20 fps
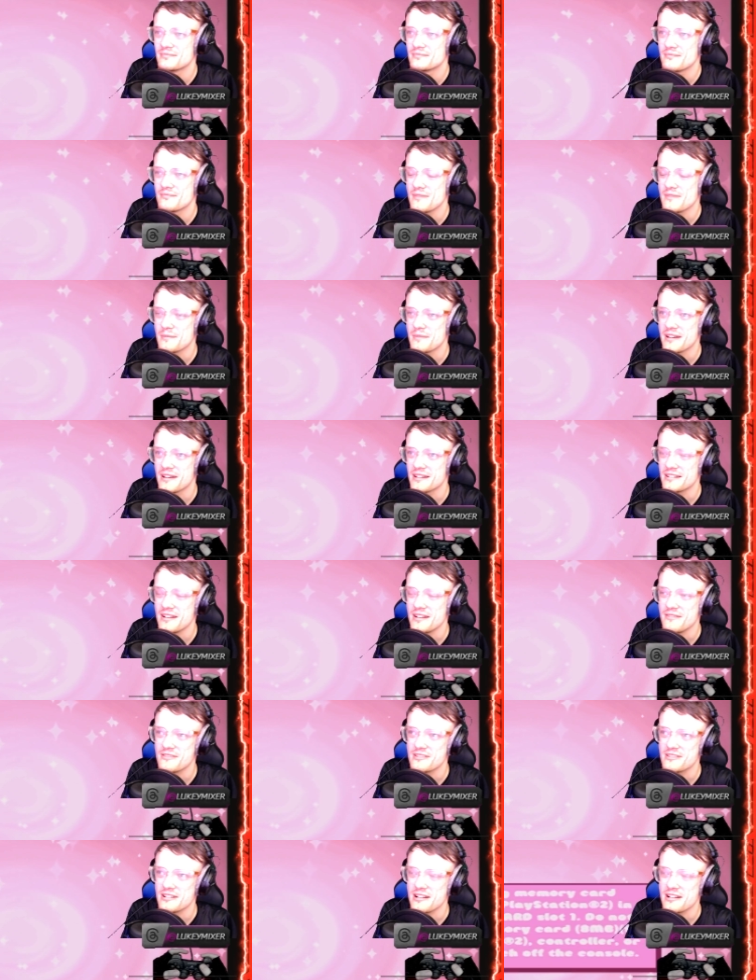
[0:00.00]
Man, I don't know if
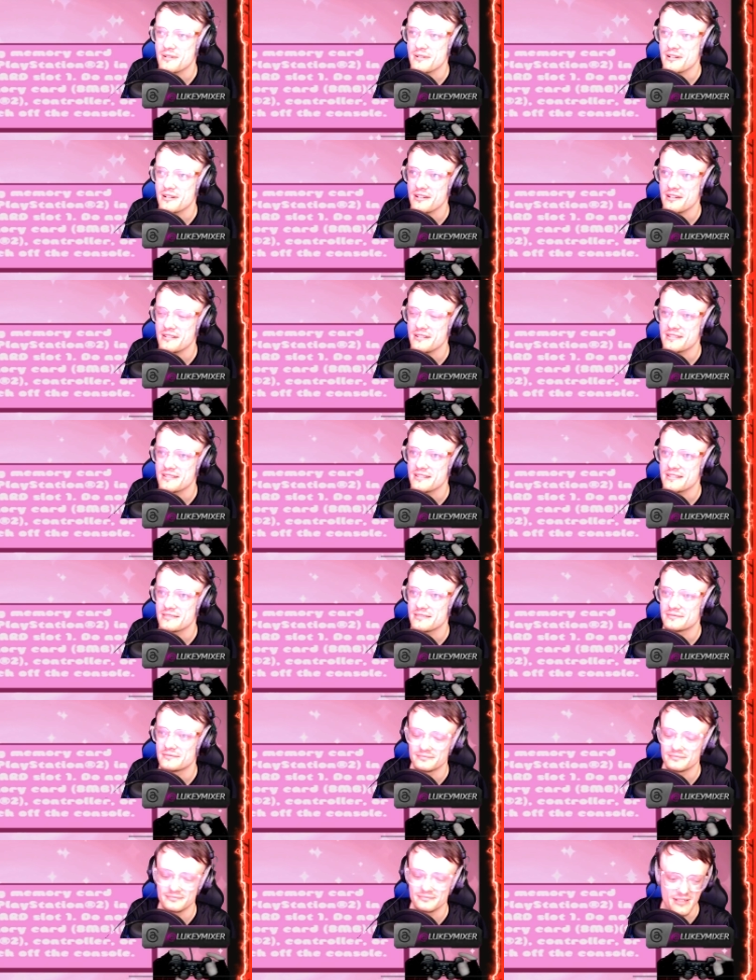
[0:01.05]
it's a little bit low, does it?
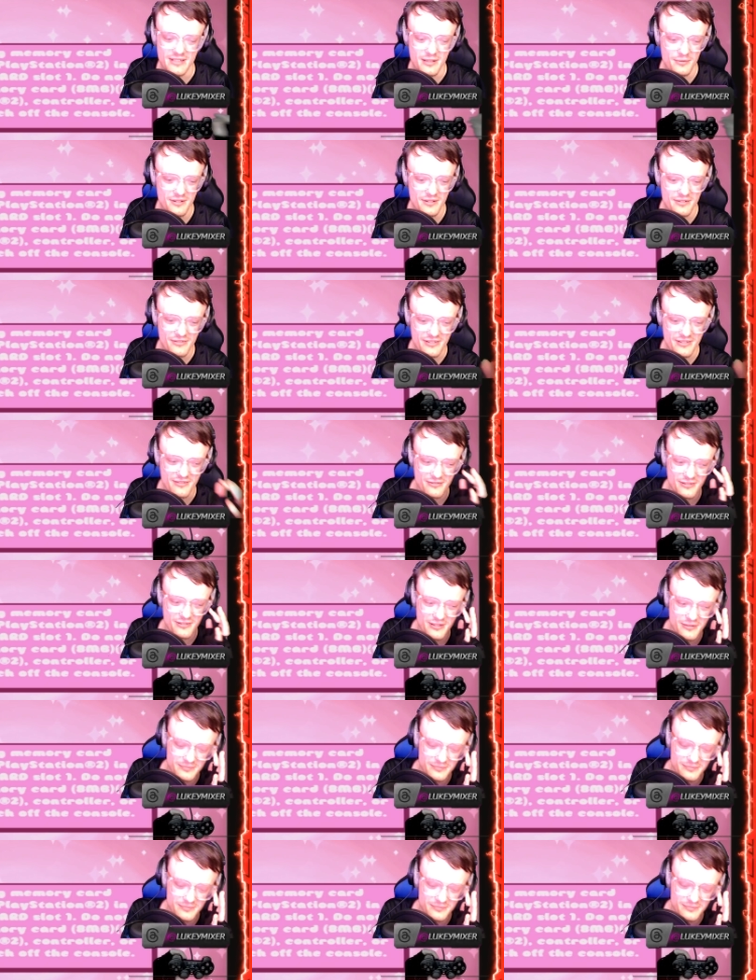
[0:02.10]
Man, what the flip flop?